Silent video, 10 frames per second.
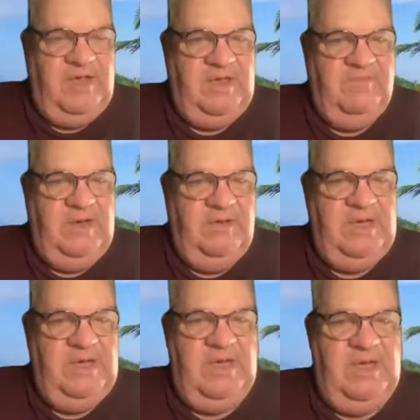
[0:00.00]
you,
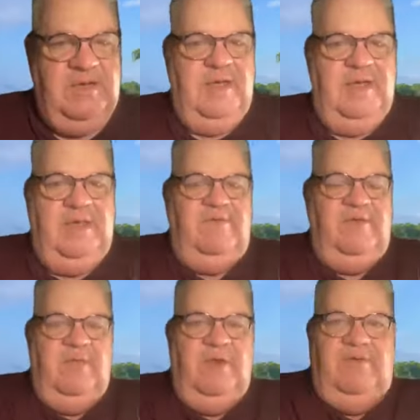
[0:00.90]
Mary. And if you
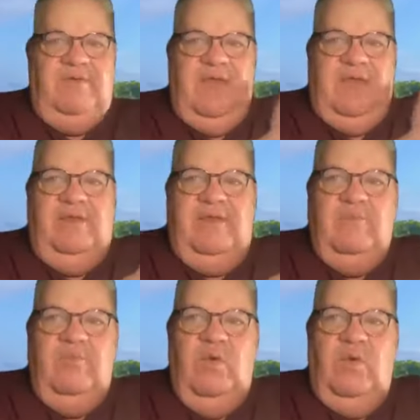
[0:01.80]
want to say anything
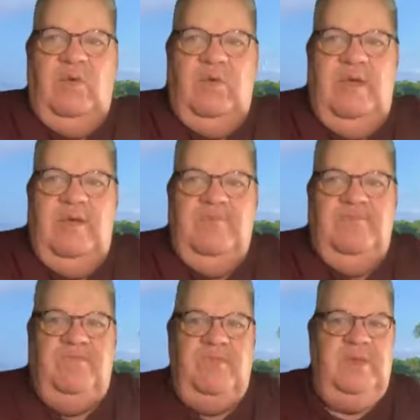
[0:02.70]
more,
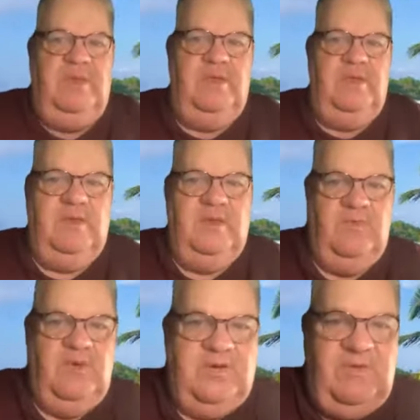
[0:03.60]
you're
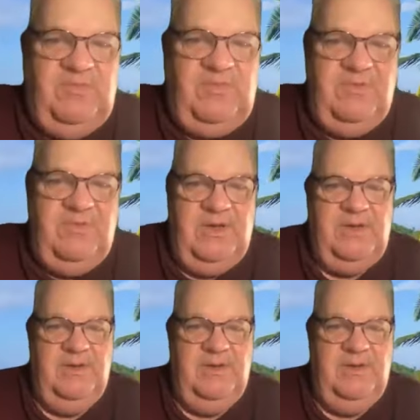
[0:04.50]
welcome to it.